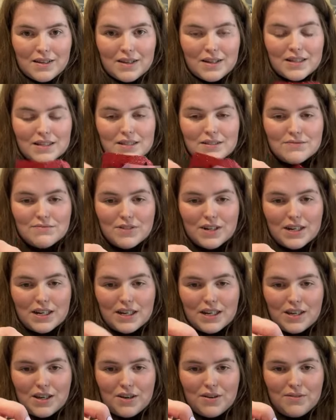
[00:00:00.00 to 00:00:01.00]
It's really
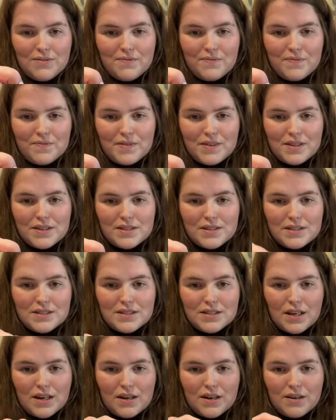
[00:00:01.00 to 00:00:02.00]
cute.
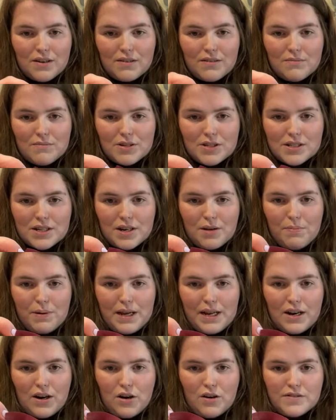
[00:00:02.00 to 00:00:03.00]
So I'm just going to
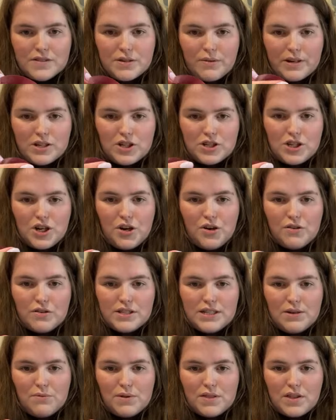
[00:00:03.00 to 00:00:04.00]
peel it off. So I just hooked
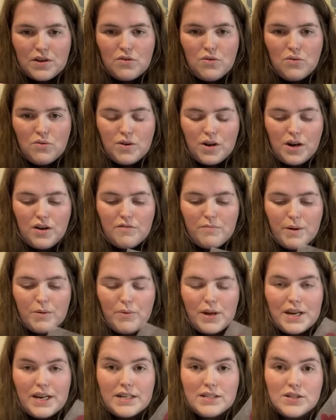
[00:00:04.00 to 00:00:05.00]
it with the corner of my
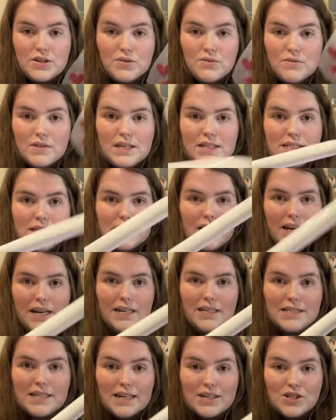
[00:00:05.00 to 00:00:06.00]
weeding tool. This is like an
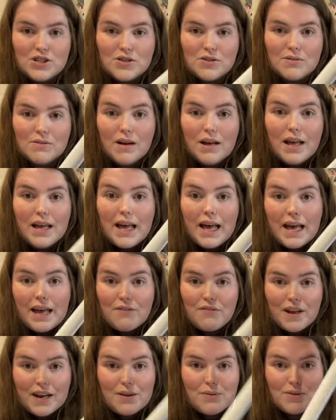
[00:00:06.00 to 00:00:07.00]
essential. If
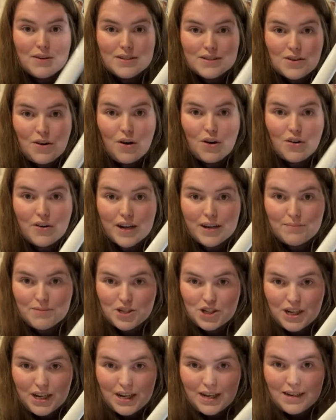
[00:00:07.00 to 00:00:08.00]
anyone has got a Cricut
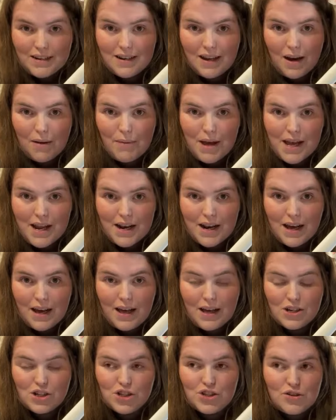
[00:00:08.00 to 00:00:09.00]
machine, I mean,
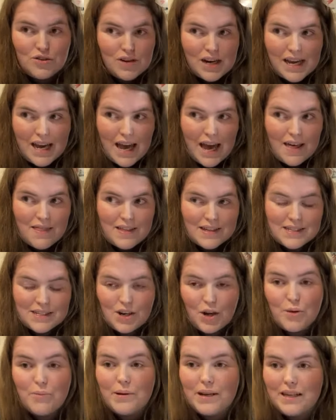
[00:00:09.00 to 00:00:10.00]
surely there's
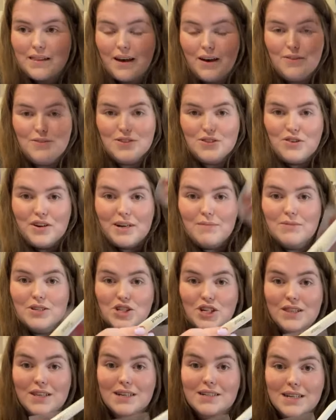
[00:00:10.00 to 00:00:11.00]
nobody that owns a Cricut
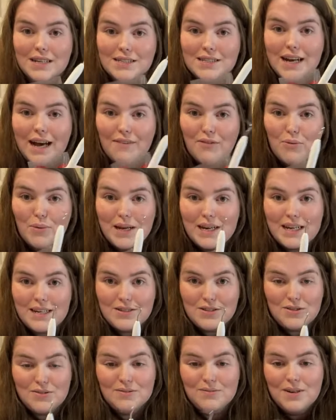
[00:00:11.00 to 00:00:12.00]
machine that doesn't have a weeding
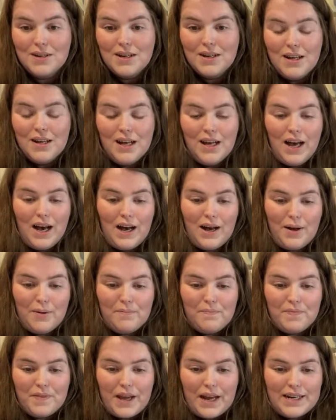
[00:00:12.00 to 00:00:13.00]
tool.
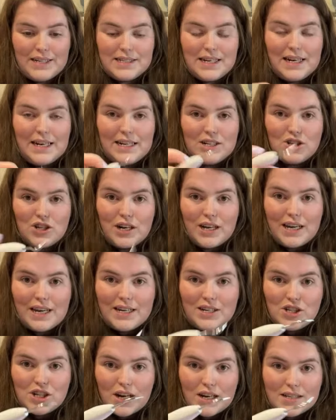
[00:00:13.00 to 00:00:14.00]
And it's literally
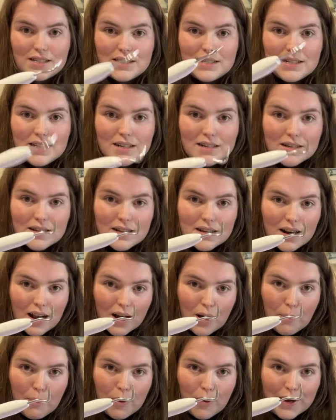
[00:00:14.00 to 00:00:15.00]
just like
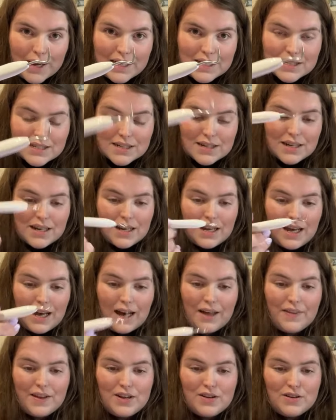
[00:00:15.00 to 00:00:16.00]
a point.
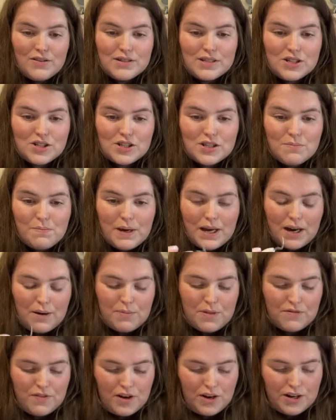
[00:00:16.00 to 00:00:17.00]
And then you use it just to pick up
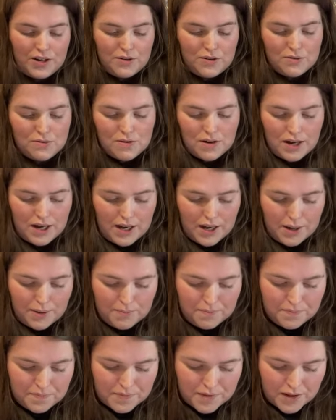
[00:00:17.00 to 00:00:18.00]
the vinyl.
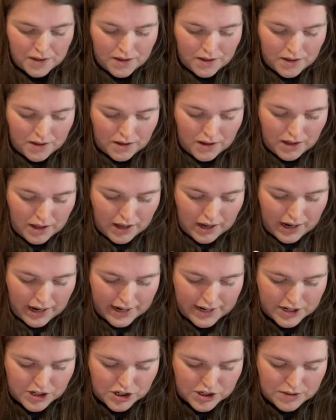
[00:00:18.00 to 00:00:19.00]
And
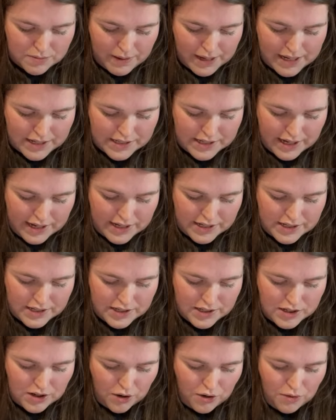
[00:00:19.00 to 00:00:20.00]
it just makes it
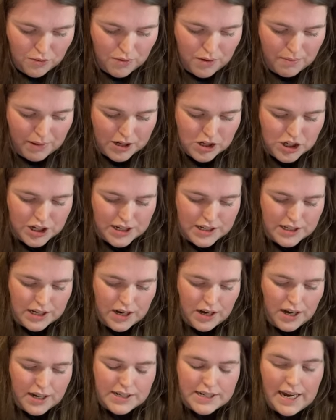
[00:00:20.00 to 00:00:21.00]
so much easier.
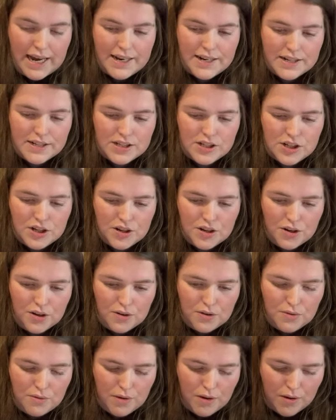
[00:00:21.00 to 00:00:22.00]
I tend
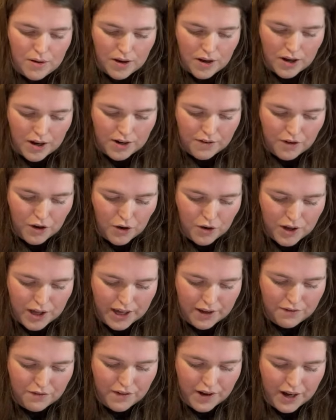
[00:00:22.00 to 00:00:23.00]
to kind of hook
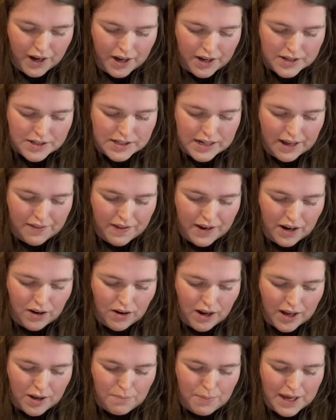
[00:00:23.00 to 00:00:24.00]
it first and then I'll
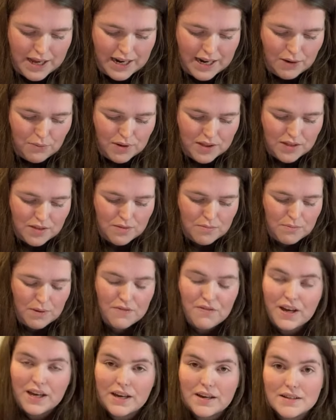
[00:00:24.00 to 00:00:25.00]
like peel it with my
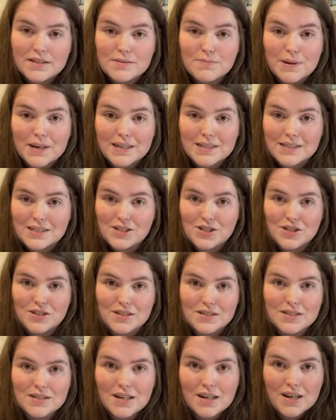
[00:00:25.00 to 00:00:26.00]
fingers because it's
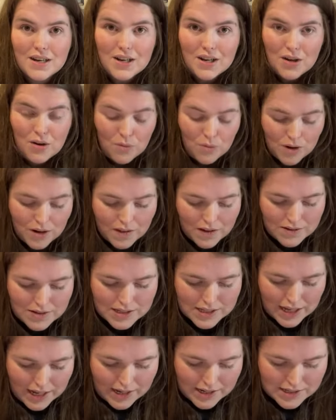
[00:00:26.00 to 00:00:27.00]
just one of those
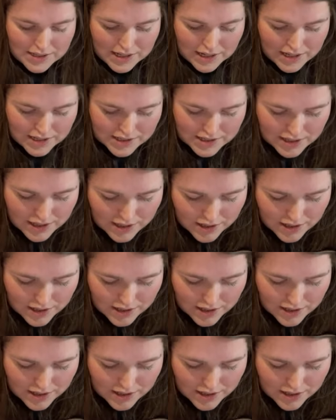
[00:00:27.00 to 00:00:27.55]
things that is